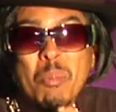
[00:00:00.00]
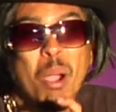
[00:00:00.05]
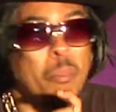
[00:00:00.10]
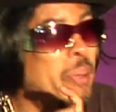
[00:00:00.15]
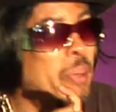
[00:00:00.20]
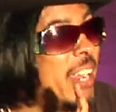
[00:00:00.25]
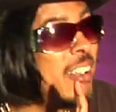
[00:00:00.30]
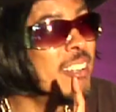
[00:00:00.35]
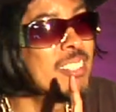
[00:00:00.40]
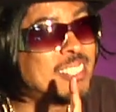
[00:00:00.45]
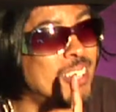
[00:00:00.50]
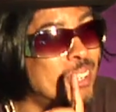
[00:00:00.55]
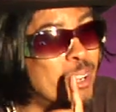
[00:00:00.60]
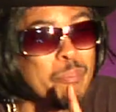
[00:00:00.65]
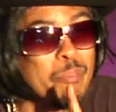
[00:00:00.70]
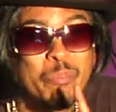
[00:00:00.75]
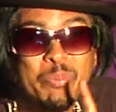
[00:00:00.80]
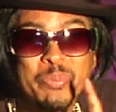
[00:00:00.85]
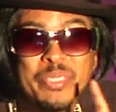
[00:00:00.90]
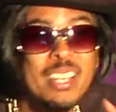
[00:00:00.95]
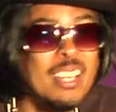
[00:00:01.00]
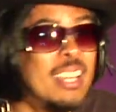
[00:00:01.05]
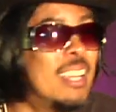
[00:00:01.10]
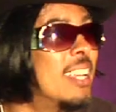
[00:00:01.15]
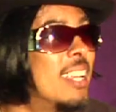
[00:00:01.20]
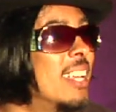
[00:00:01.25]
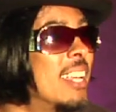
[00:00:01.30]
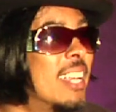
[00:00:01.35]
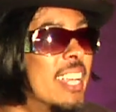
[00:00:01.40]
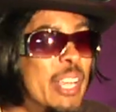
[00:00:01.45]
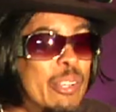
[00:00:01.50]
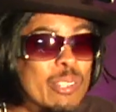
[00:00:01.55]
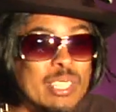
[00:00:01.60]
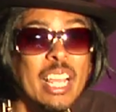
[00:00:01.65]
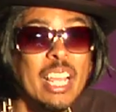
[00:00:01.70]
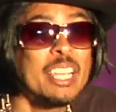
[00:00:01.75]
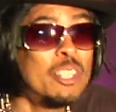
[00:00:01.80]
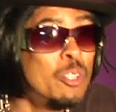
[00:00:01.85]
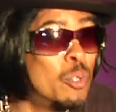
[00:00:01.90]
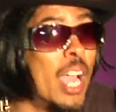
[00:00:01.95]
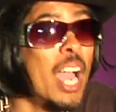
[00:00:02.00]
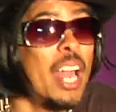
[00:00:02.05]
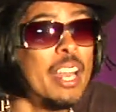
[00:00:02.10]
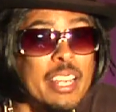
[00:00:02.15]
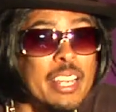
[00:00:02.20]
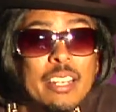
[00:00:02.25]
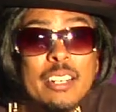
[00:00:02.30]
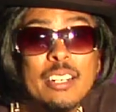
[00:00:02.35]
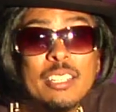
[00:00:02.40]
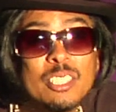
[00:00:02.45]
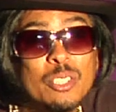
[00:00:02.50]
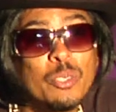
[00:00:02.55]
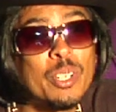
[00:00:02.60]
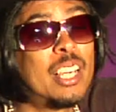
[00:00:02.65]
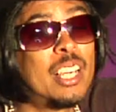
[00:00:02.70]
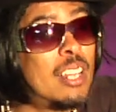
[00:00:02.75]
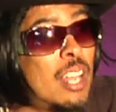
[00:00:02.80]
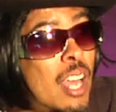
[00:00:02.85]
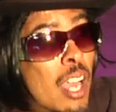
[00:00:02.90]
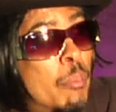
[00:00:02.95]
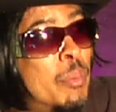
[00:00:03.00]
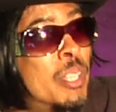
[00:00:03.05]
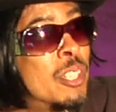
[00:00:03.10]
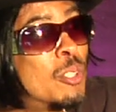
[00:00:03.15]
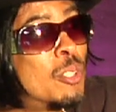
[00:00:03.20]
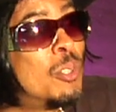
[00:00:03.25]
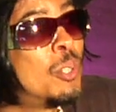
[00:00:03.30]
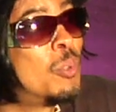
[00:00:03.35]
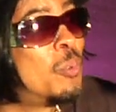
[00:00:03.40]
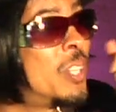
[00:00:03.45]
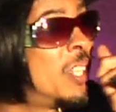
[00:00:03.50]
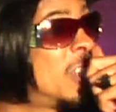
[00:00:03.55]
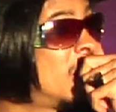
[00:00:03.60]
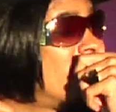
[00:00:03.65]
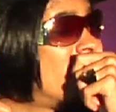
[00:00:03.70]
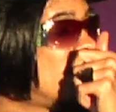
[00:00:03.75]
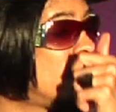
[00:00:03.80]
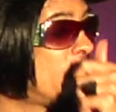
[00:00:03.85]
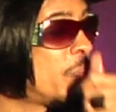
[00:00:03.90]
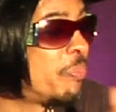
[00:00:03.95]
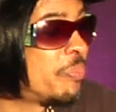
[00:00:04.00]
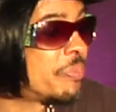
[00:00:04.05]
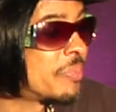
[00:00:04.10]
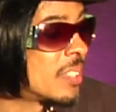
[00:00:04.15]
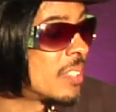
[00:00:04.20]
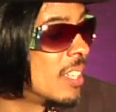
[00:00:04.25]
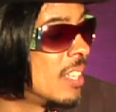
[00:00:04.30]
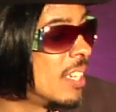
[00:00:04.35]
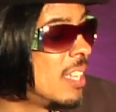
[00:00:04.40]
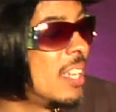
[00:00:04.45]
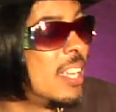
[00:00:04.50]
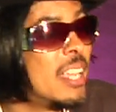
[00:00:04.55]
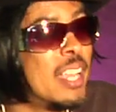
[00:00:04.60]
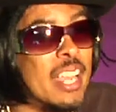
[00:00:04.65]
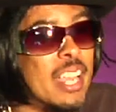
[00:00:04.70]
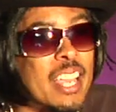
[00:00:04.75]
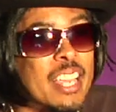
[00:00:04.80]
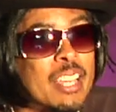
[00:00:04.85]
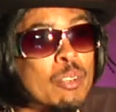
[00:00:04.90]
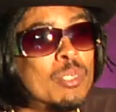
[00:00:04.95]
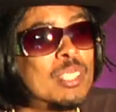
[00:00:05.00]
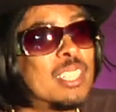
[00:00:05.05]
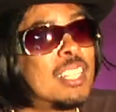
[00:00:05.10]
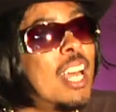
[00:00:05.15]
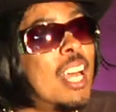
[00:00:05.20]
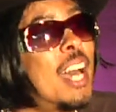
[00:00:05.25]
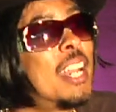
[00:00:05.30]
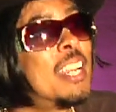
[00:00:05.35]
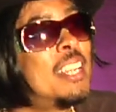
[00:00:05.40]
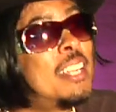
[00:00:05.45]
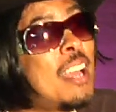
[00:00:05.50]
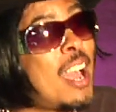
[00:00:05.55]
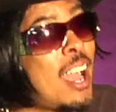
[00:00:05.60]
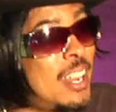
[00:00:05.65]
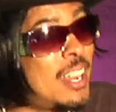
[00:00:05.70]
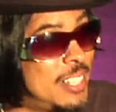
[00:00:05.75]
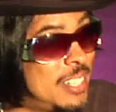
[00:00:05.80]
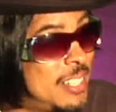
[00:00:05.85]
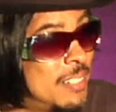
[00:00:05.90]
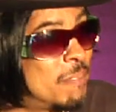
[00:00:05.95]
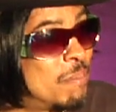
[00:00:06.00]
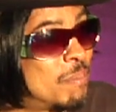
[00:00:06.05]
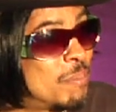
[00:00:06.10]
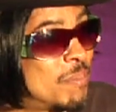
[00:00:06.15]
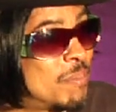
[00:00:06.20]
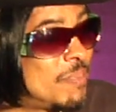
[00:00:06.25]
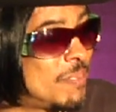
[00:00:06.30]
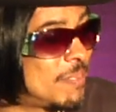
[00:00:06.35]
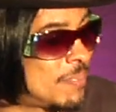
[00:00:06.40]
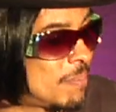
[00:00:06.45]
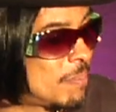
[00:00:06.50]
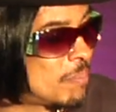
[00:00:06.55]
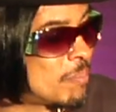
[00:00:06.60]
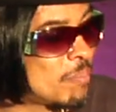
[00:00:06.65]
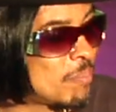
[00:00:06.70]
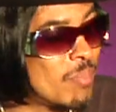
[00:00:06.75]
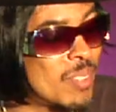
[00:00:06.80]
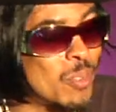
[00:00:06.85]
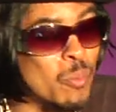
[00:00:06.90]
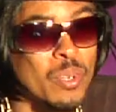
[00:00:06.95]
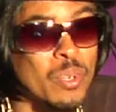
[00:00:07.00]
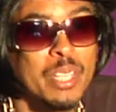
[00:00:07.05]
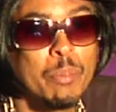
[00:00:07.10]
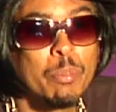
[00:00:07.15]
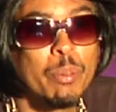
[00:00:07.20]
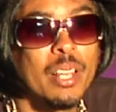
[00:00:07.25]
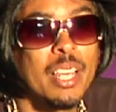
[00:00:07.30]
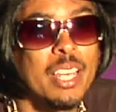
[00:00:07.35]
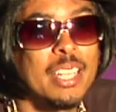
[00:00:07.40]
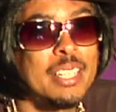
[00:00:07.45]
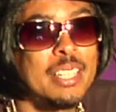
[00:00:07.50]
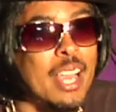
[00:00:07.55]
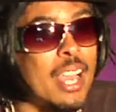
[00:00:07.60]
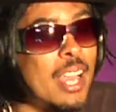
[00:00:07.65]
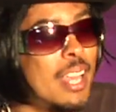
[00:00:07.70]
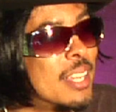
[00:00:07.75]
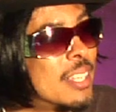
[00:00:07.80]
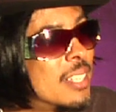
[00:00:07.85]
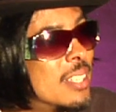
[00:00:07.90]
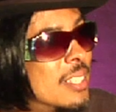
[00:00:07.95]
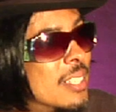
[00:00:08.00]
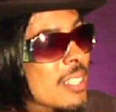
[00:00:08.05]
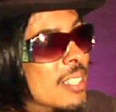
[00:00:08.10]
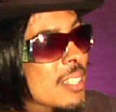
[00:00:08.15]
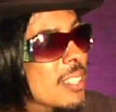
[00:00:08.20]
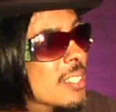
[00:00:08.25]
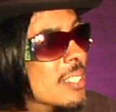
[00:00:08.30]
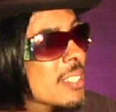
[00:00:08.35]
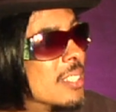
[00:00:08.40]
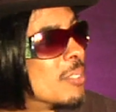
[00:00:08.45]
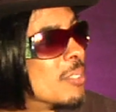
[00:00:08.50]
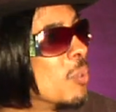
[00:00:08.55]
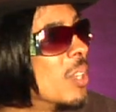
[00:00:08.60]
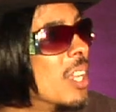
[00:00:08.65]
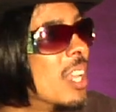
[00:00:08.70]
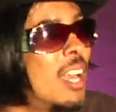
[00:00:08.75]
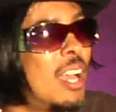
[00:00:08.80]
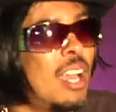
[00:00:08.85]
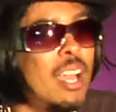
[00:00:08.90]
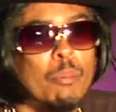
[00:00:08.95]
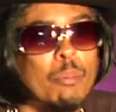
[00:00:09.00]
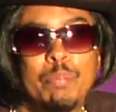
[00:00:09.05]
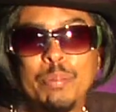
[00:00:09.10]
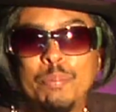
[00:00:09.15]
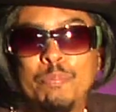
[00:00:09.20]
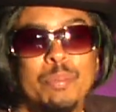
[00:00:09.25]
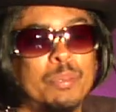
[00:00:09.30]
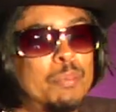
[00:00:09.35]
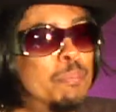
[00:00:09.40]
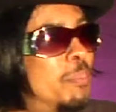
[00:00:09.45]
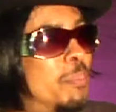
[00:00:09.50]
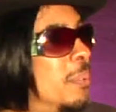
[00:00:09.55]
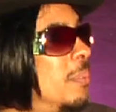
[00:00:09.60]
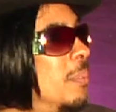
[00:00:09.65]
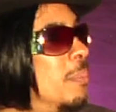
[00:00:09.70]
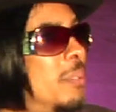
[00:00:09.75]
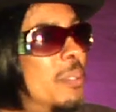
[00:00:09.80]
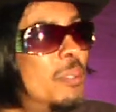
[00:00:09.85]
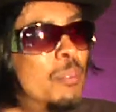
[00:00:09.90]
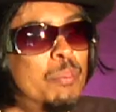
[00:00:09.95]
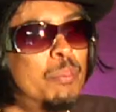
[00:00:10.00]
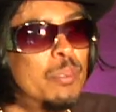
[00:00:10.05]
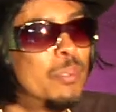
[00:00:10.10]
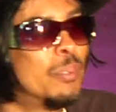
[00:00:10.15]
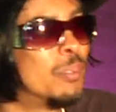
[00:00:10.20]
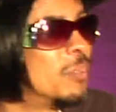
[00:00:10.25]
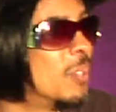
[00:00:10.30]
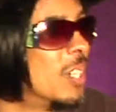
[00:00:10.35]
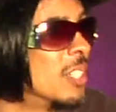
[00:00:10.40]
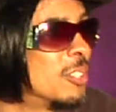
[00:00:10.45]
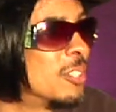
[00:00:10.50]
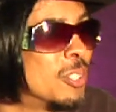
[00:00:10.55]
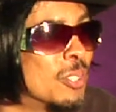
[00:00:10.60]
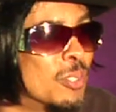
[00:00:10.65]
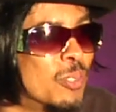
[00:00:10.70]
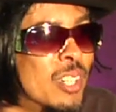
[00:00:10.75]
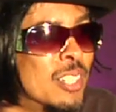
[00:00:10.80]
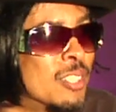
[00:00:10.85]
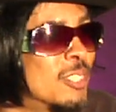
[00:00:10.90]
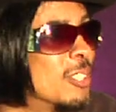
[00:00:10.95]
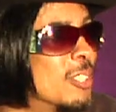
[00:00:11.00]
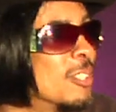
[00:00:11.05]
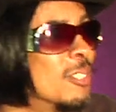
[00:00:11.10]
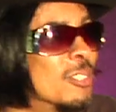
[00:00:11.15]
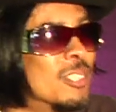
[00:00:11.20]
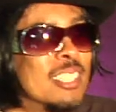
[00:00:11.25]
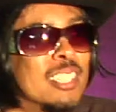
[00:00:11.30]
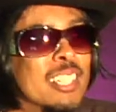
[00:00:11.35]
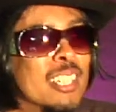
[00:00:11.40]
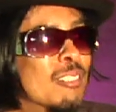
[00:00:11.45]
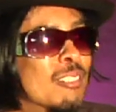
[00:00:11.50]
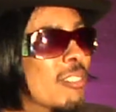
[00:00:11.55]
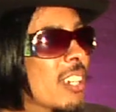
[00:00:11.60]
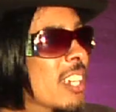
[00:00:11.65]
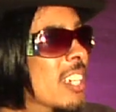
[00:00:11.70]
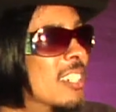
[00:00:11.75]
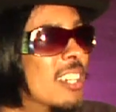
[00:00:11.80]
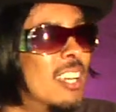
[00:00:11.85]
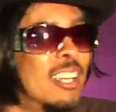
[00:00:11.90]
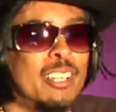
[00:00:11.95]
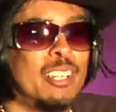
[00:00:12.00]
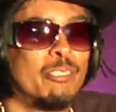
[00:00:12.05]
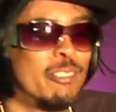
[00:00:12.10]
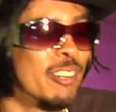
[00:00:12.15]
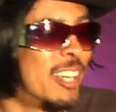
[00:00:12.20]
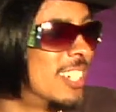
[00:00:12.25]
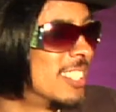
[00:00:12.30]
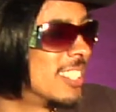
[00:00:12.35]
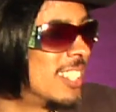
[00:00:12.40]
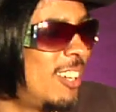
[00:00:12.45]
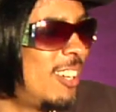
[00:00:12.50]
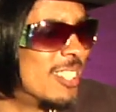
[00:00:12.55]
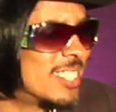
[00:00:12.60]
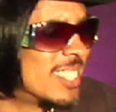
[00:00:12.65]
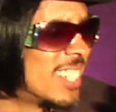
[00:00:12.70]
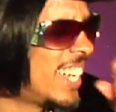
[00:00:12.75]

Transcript: my parents up. He was like, you gotta hear this. So he climbed in through the window. And it was Lottie Dottie. When he played that, well, 1 2 1 2, Slick Rick, Nuggy Fresh. I was